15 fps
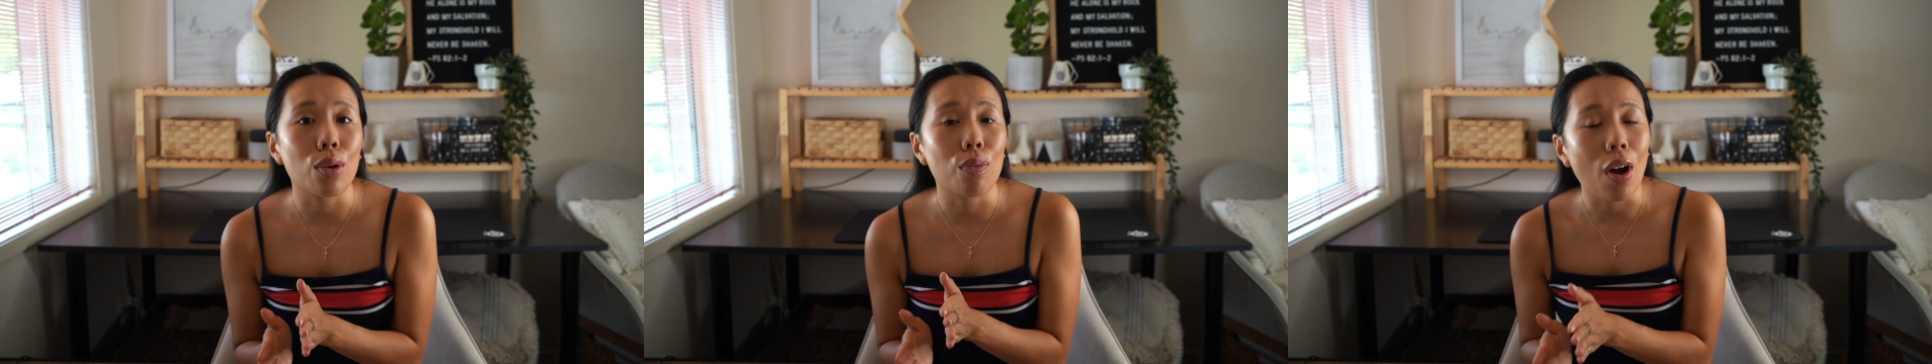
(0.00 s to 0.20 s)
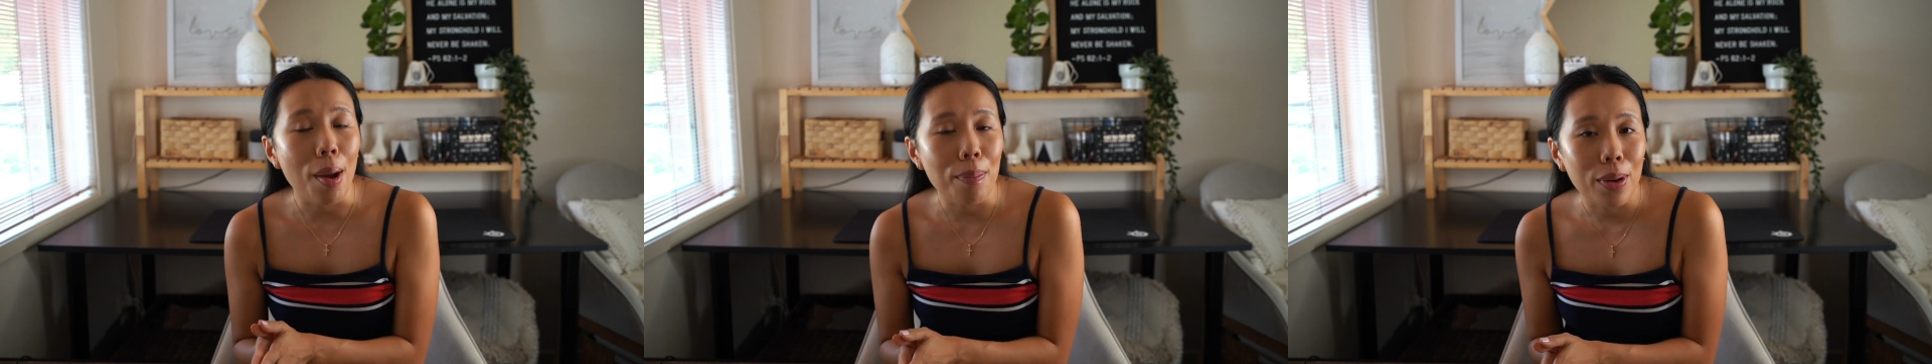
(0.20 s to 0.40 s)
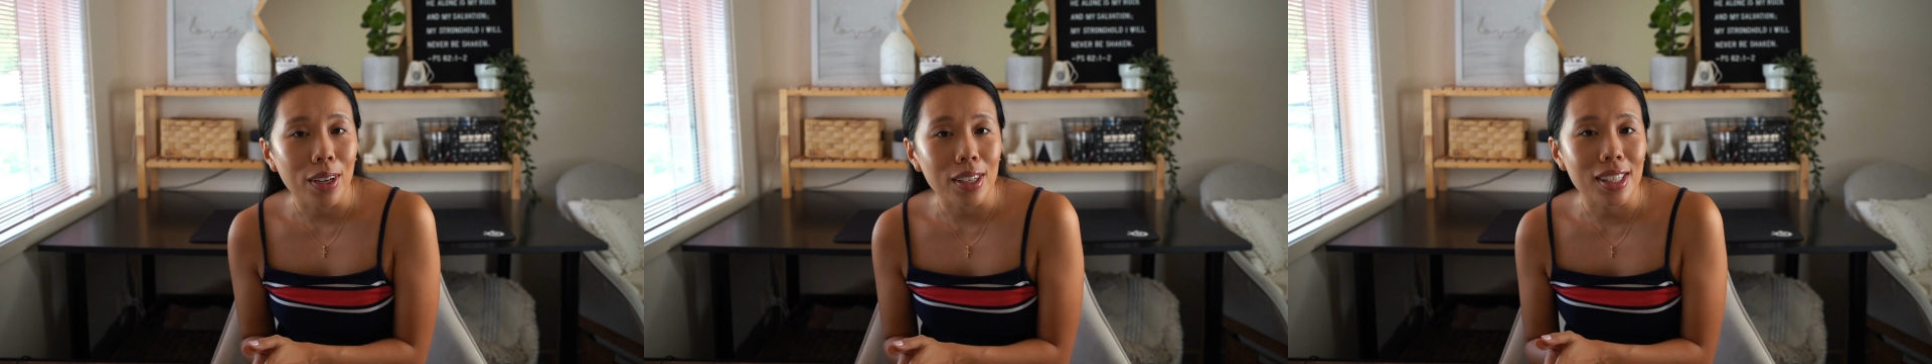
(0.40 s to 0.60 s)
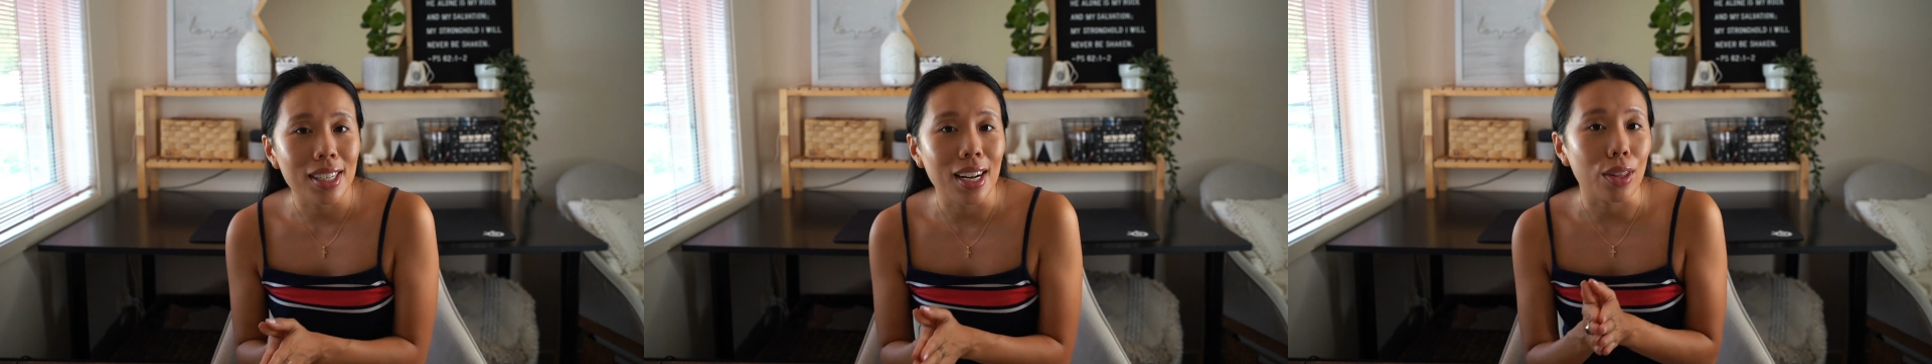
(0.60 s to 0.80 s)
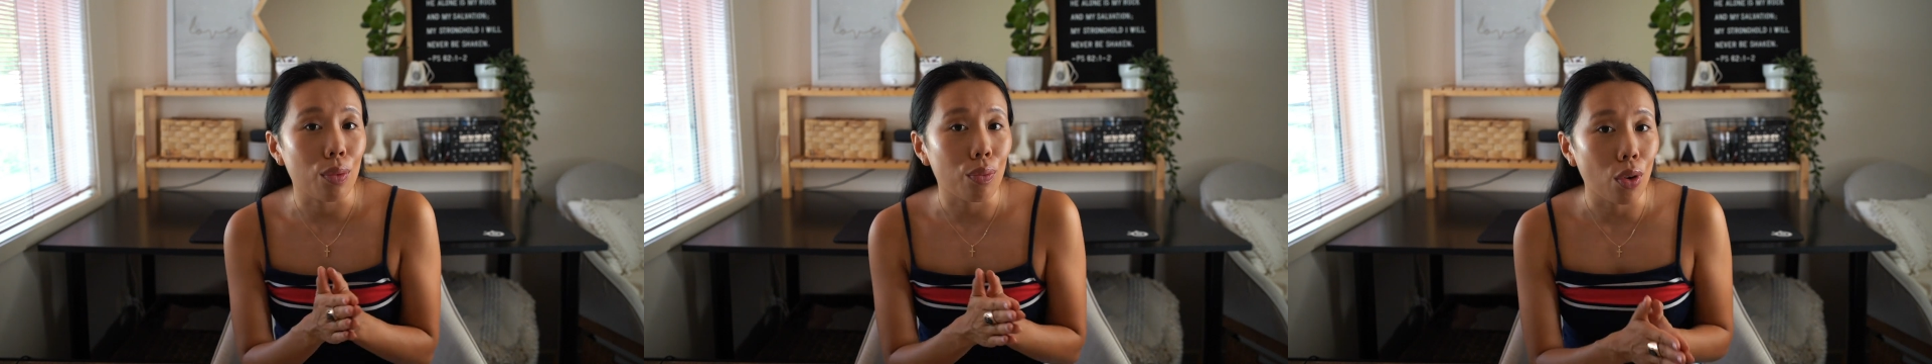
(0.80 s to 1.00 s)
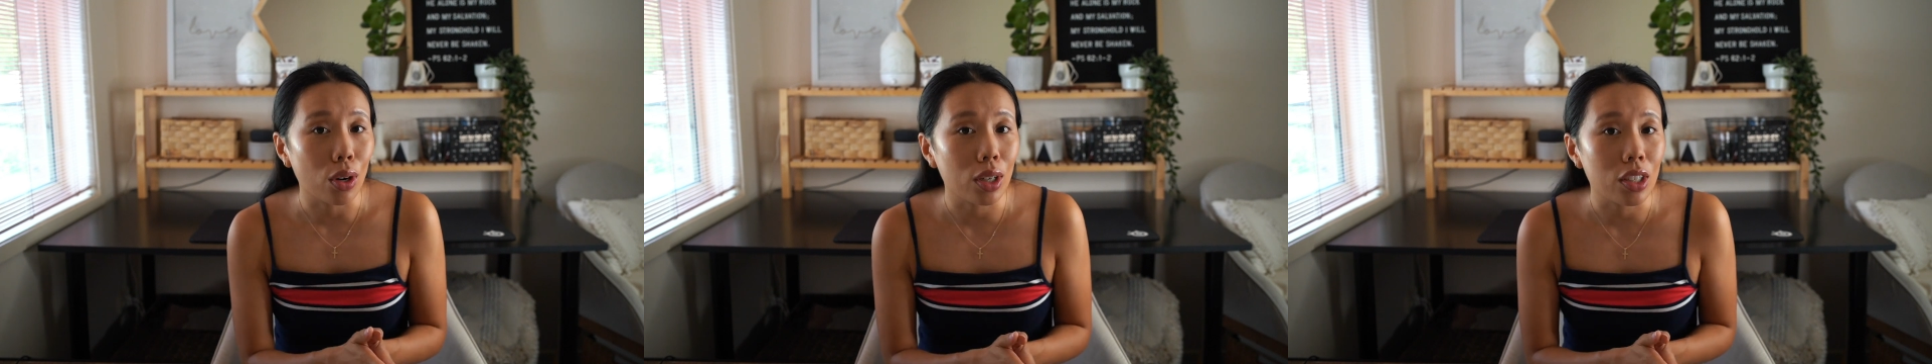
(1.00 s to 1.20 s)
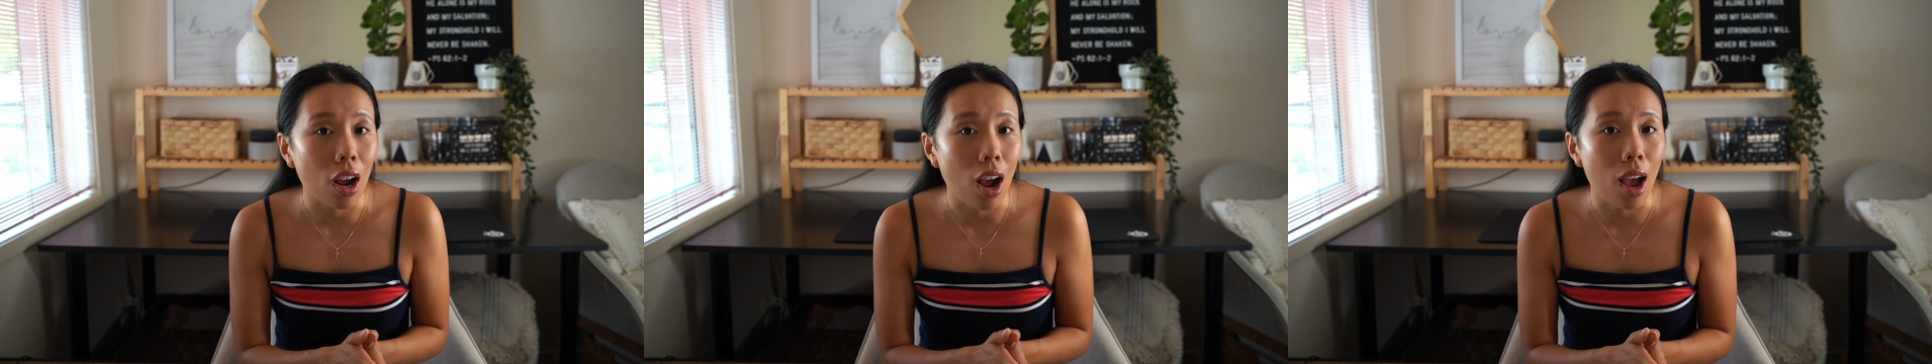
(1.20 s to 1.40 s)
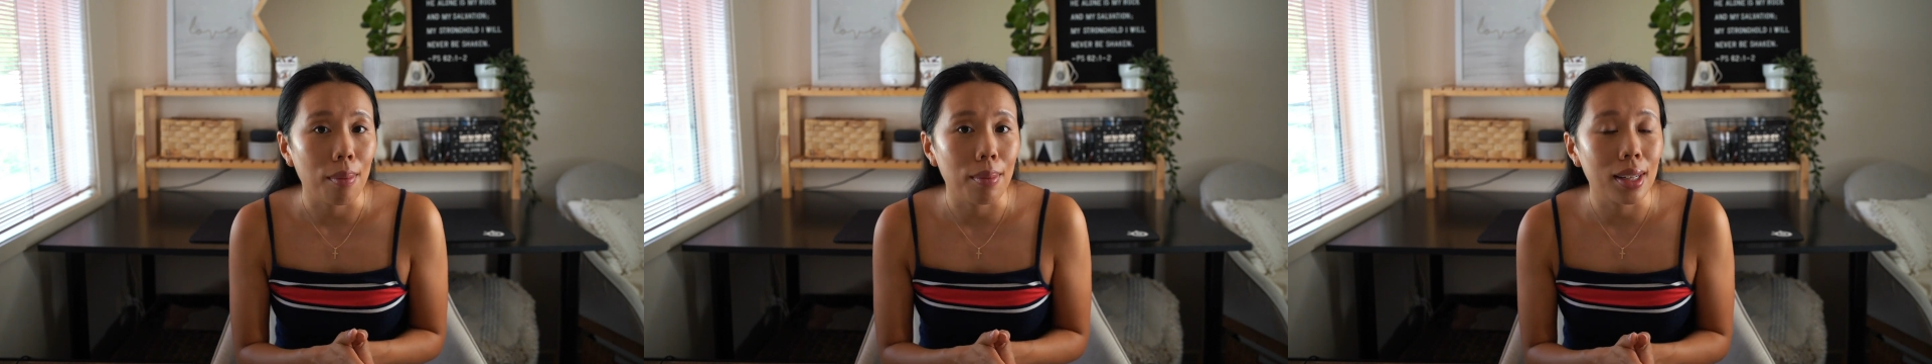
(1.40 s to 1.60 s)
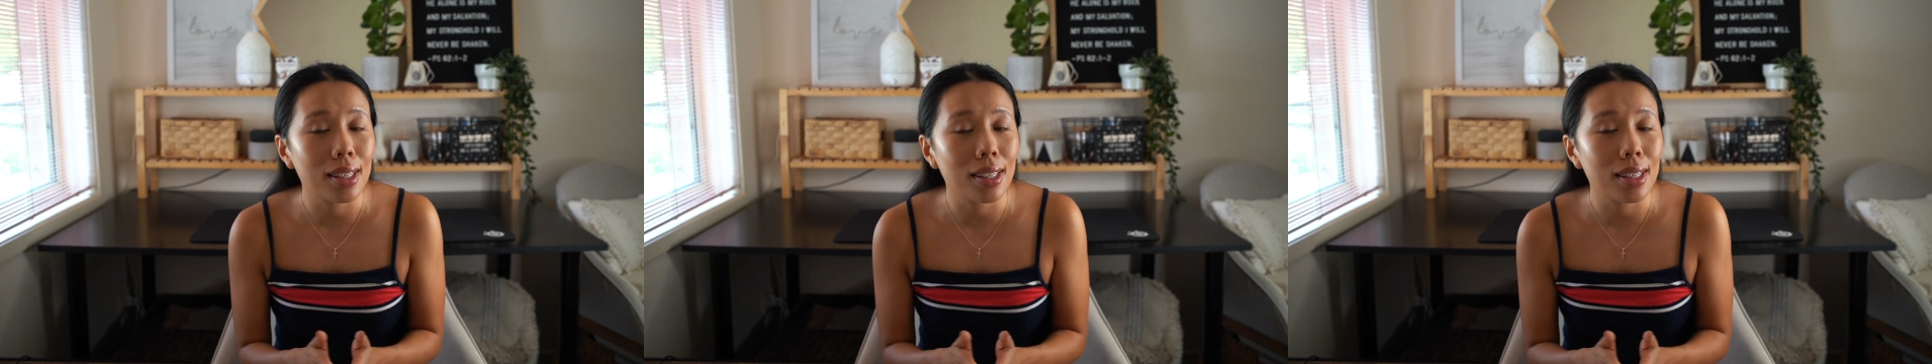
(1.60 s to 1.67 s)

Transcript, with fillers: the right person at the wrong time,